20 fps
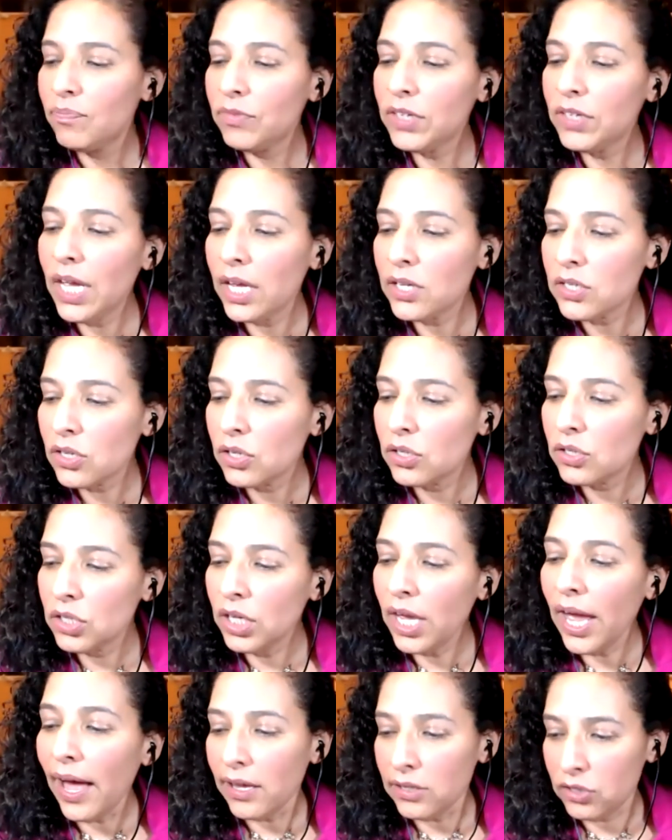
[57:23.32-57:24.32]
you? Yeah,
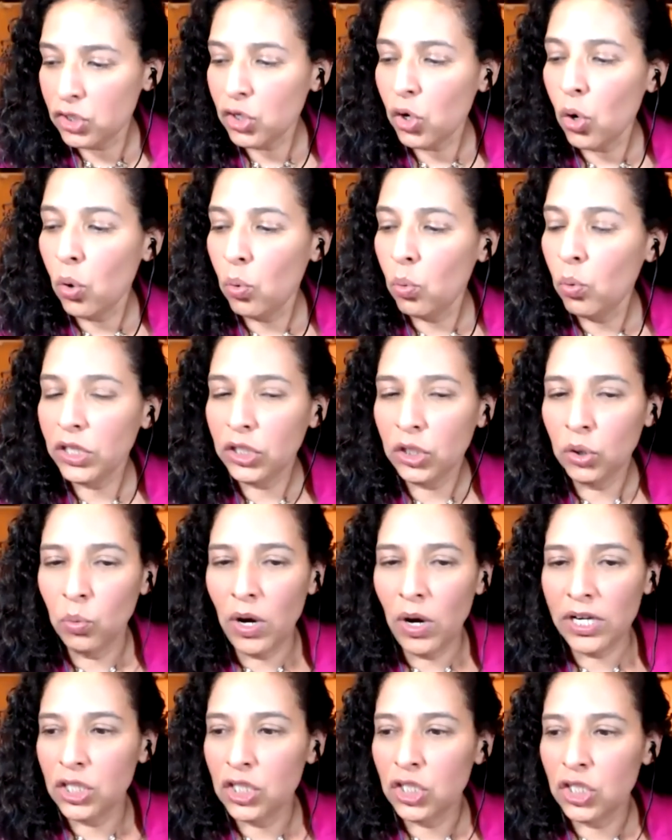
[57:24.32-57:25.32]
yeah. So what you
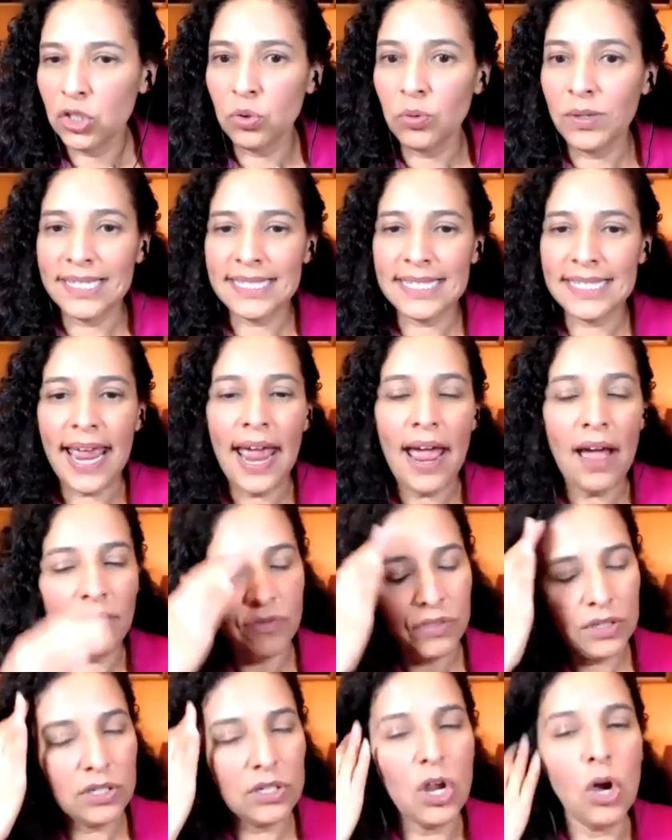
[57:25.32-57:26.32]
want to do is have
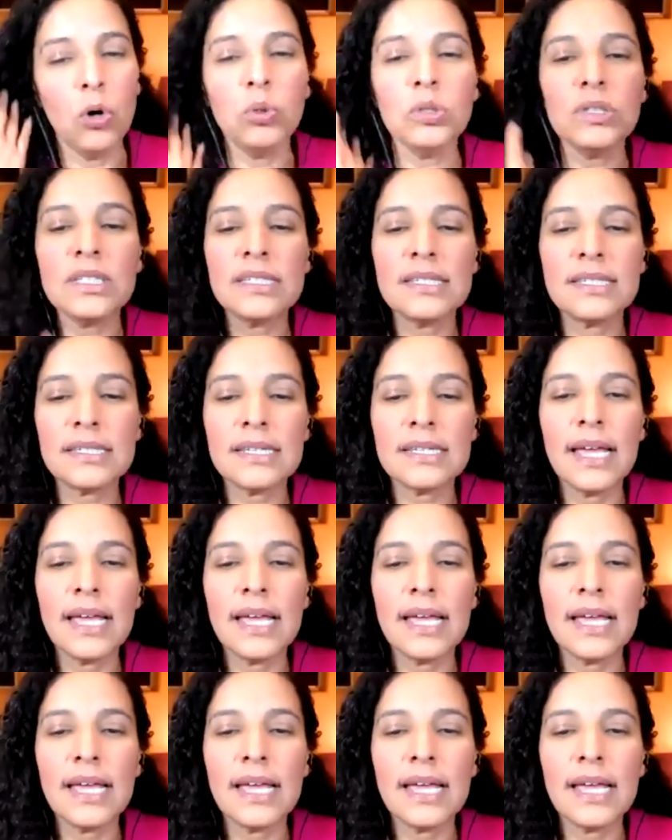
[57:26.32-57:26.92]
the notes